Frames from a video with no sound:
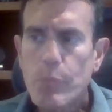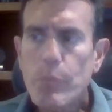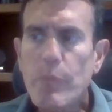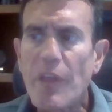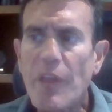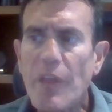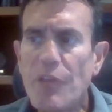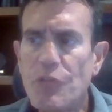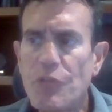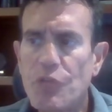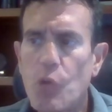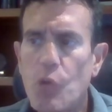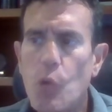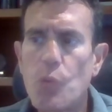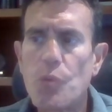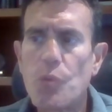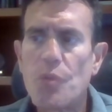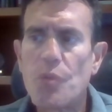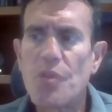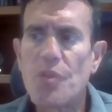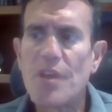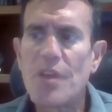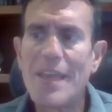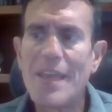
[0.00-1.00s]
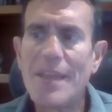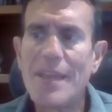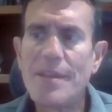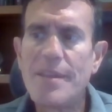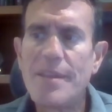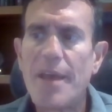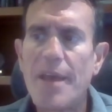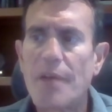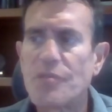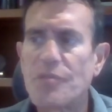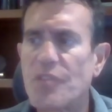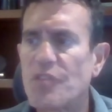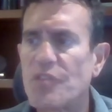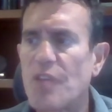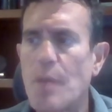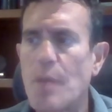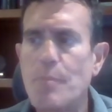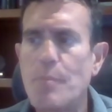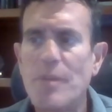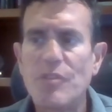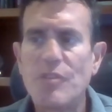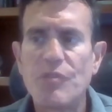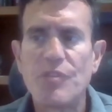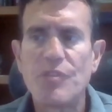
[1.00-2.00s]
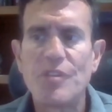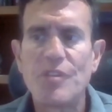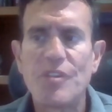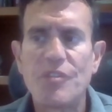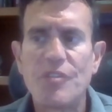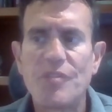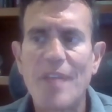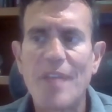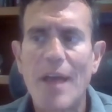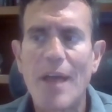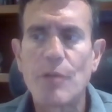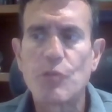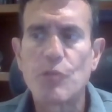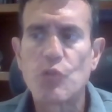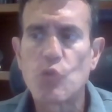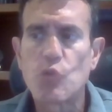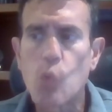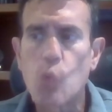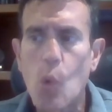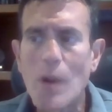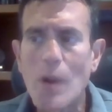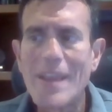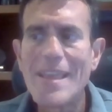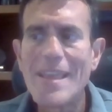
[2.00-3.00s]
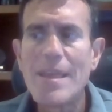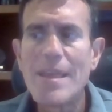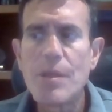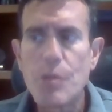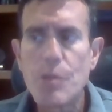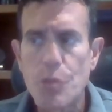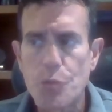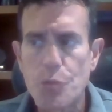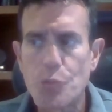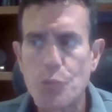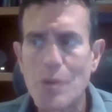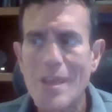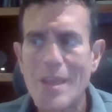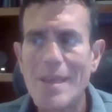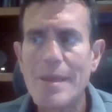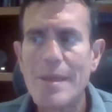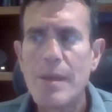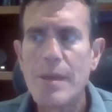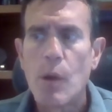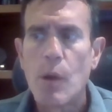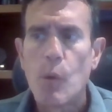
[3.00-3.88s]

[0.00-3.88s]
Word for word: and so the index, as I mentioned, is down 23.7%